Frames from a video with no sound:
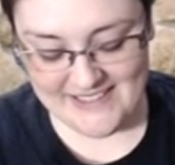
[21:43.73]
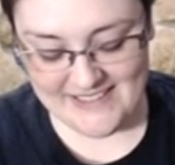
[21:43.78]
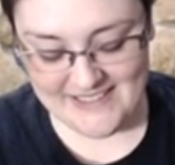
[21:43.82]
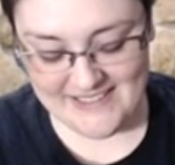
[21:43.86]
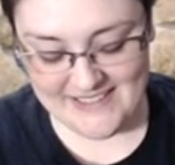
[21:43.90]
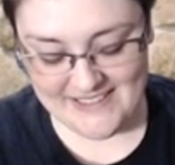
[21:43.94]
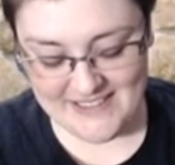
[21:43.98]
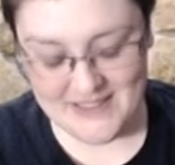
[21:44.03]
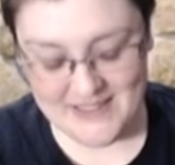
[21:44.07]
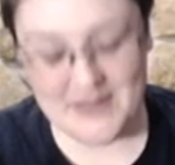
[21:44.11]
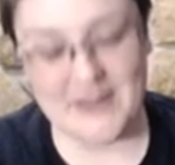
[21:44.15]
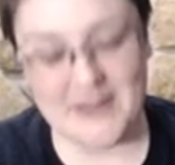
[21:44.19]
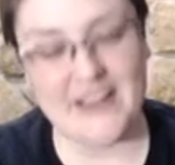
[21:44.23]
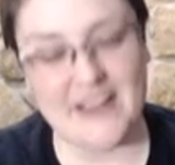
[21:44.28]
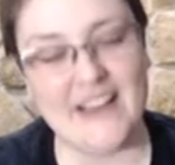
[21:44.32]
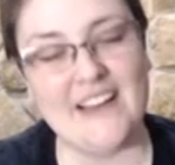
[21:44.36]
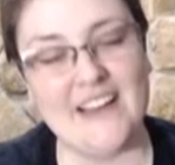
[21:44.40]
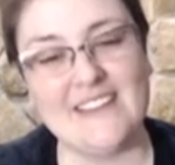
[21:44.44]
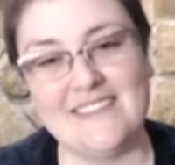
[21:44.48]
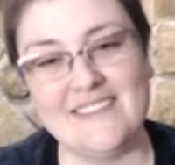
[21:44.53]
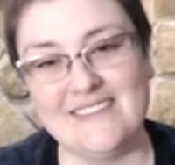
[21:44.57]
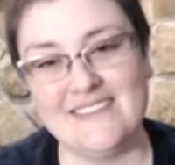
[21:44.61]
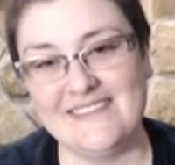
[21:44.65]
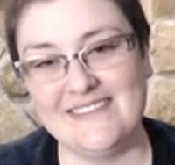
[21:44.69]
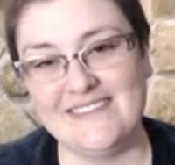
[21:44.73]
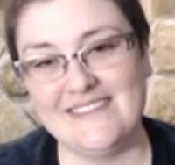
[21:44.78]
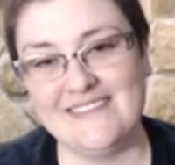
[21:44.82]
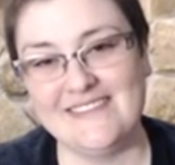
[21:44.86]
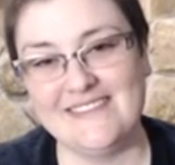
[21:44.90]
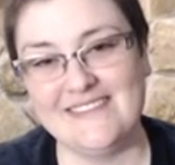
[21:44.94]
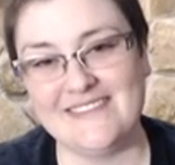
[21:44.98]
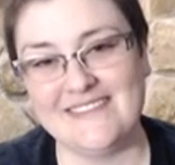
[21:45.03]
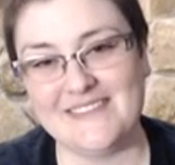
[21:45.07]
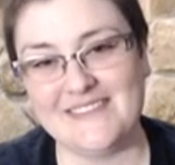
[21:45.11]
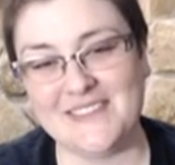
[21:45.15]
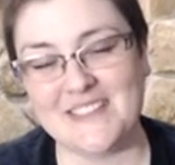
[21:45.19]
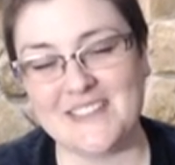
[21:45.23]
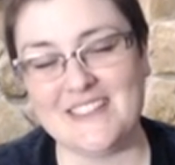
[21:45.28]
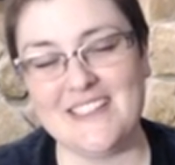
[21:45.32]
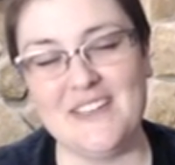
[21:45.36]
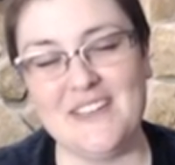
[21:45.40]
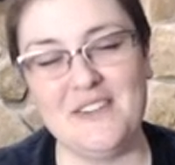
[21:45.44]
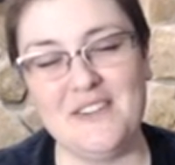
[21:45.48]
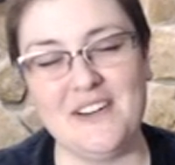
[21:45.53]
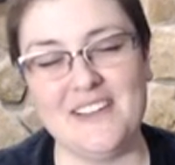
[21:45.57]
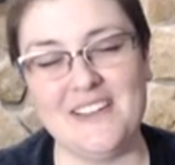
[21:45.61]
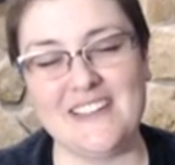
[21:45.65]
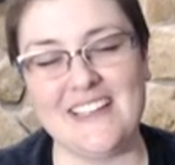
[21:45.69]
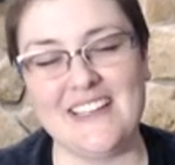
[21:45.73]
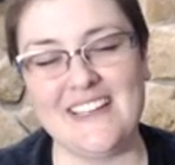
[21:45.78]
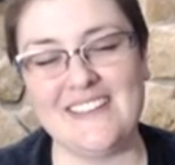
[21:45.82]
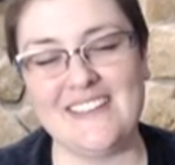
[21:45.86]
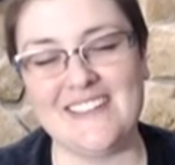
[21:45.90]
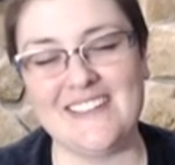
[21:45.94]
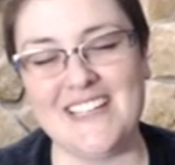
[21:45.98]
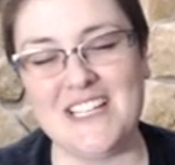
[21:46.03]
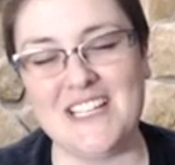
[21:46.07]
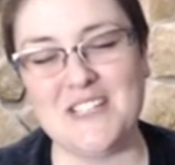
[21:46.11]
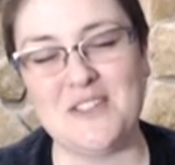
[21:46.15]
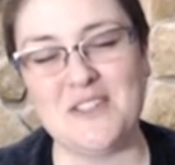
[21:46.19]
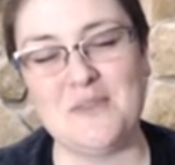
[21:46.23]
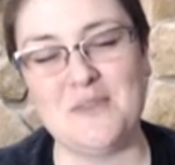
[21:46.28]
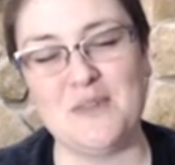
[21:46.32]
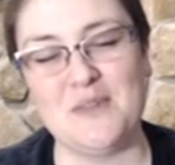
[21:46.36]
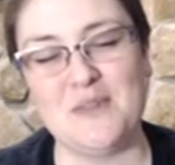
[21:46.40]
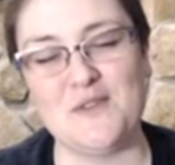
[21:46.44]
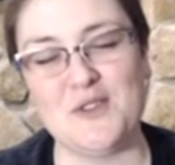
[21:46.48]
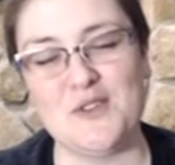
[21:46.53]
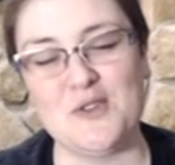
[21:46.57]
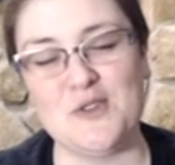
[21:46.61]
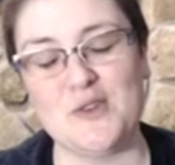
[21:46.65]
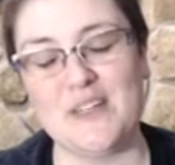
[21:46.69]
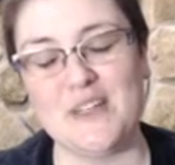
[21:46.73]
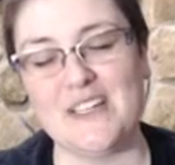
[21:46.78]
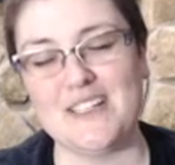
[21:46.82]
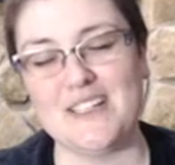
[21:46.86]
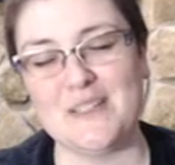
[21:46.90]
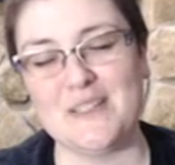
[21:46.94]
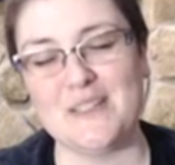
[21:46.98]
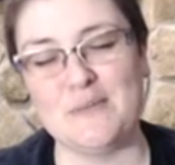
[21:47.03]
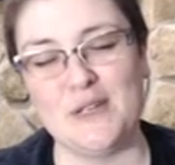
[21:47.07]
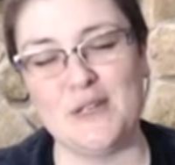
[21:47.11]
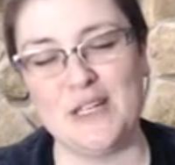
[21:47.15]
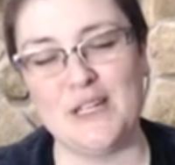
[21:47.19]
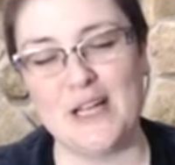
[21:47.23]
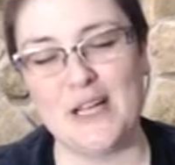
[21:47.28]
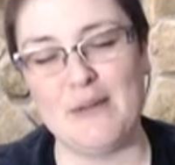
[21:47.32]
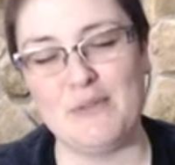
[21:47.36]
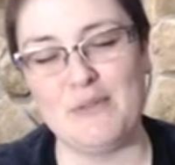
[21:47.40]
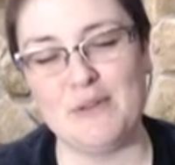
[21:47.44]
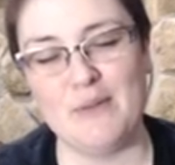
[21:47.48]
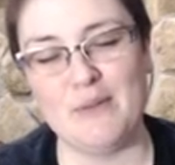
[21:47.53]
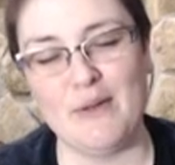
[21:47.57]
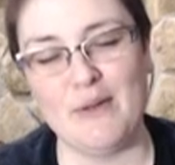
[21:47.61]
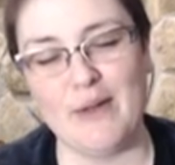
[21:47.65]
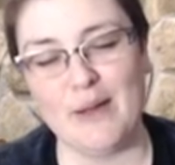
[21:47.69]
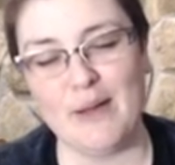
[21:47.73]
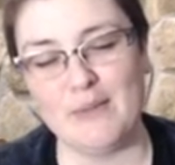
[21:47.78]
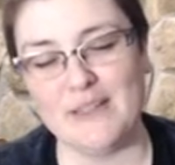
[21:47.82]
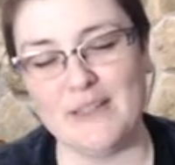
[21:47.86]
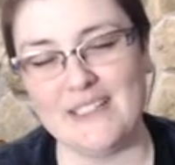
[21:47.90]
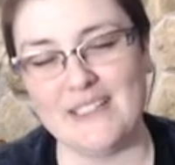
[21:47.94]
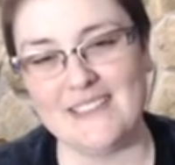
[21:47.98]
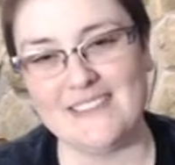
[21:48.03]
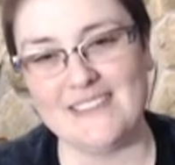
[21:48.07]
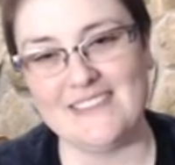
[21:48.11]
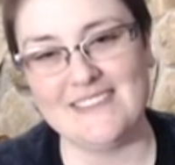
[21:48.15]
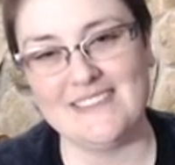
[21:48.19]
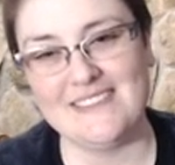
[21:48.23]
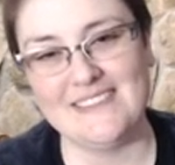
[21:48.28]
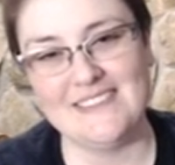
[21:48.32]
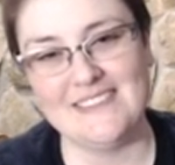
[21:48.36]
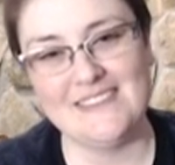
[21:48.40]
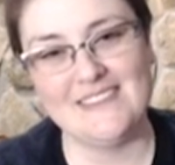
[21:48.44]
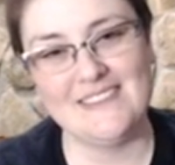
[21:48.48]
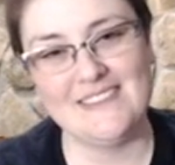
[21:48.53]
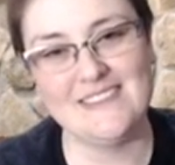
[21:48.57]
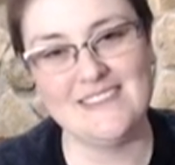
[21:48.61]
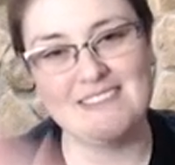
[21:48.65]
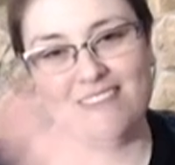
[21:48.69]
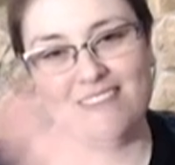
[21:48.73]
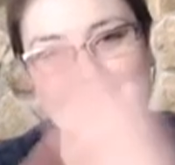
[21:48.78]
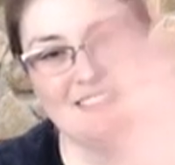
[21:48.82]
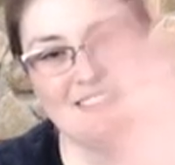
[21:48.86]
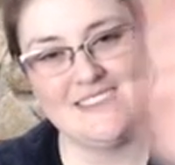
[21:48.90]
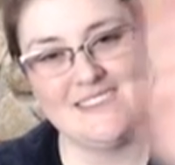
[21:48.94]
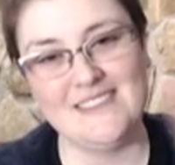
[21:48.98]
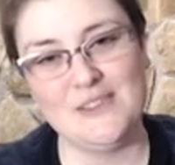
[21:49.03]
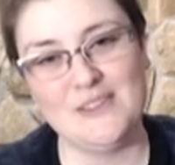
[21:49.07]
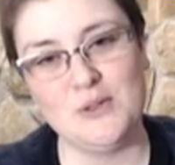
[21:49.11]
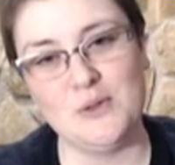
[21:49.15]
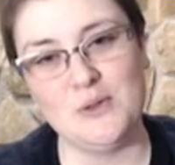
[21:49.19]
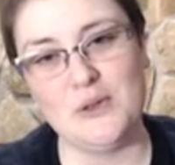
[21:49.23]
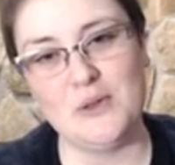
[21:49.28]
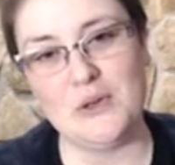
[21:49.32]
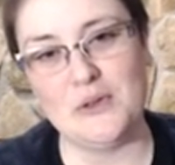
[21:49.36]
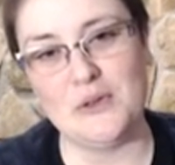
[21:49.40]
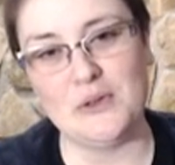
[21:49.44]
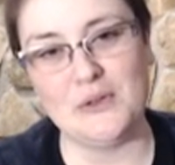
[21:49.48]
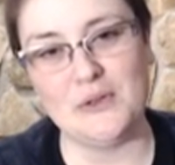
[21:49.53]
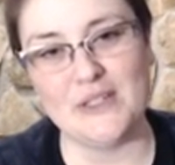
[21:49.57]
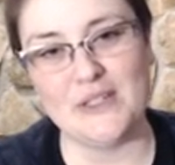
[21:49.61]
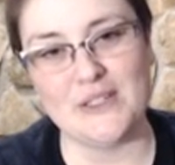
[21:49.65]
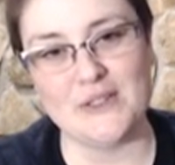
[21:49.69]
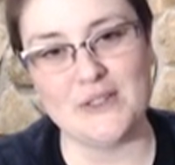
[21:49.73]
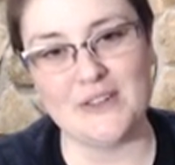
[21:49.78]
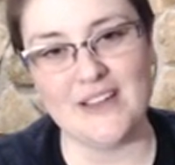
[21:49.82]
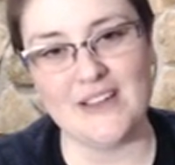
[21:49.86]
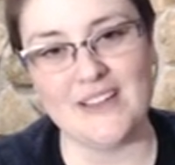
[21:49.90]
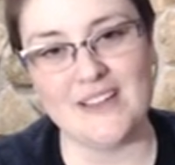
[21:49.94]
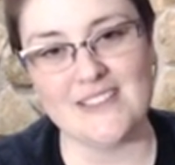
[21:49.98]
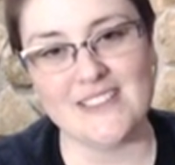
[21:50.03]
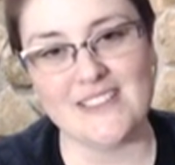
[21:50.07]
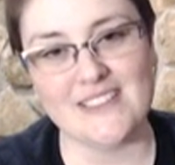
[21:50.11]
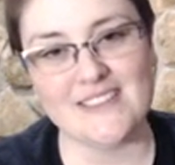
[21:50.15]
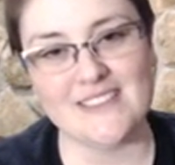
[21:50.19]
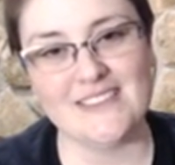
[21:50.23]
So yeah, we'll see you all then. Thanks so much for joining us and putting up with me rambling. Toodaloo, Internet.